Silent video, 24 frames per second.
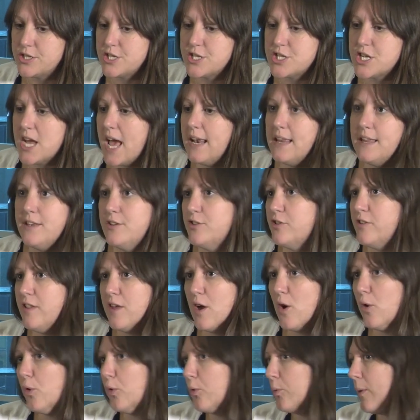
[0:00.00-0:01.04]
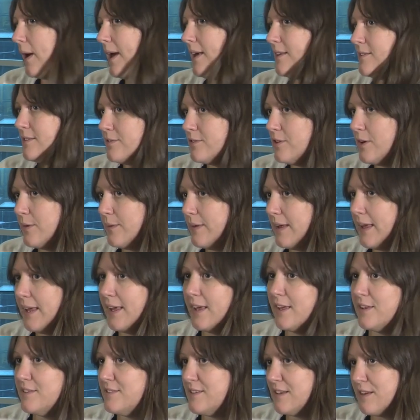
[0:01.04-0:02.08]
to challenge the old ways of doing
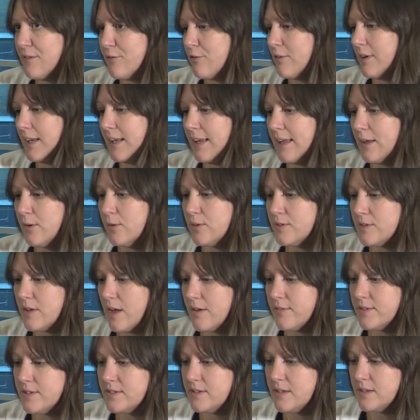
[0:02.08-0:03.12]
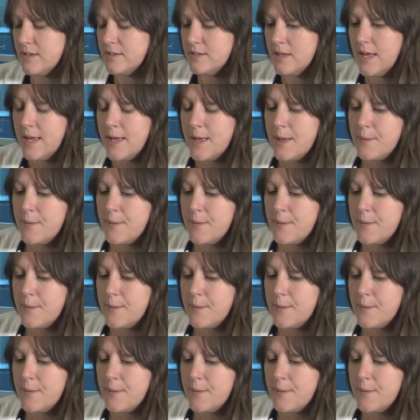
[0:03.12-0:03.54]
and delivering legal services